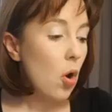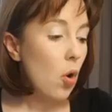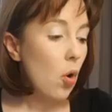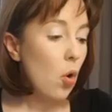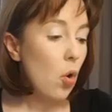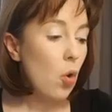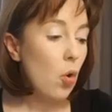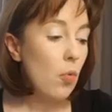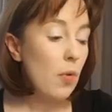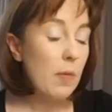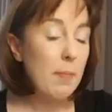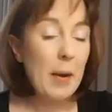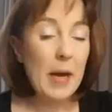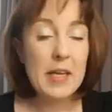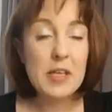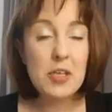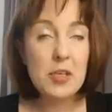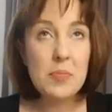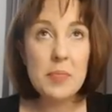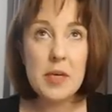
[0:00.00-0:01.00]
Or we pay
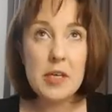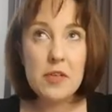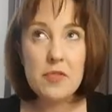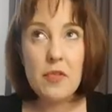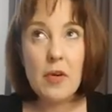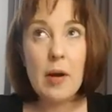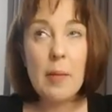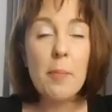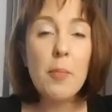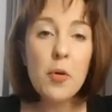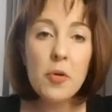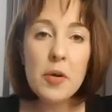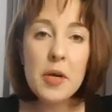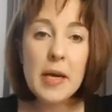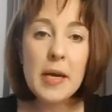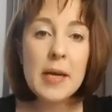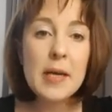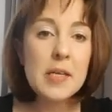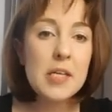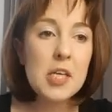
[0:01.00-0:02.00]
too much for our
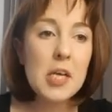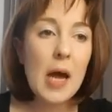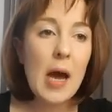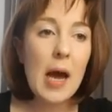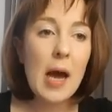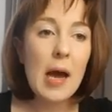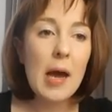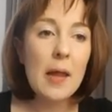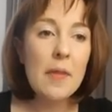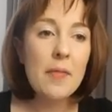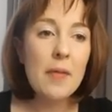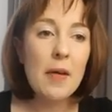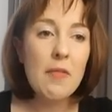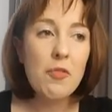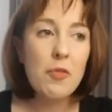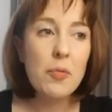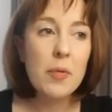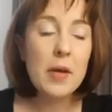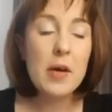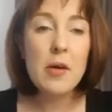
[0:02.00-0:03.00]
mortgage and
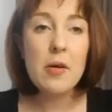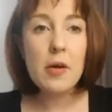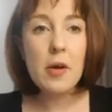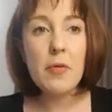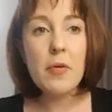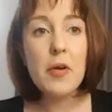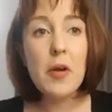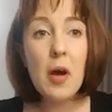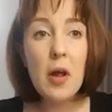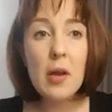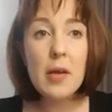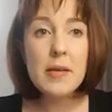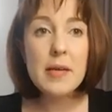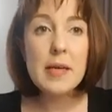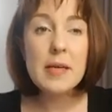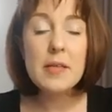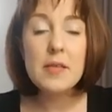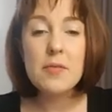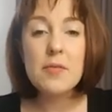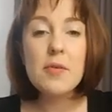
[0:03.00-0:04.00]
therefore we can't go on
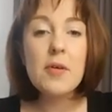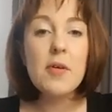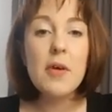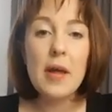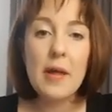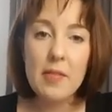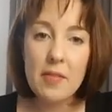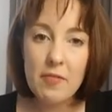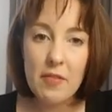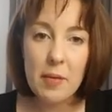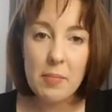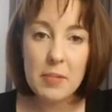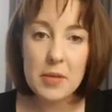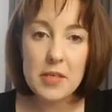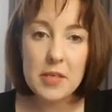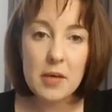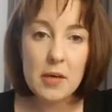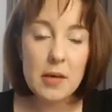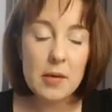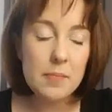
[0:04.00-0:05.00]
holiday, so we're not getting the family
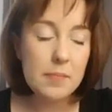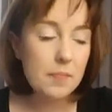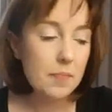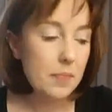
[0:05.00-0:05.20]
time.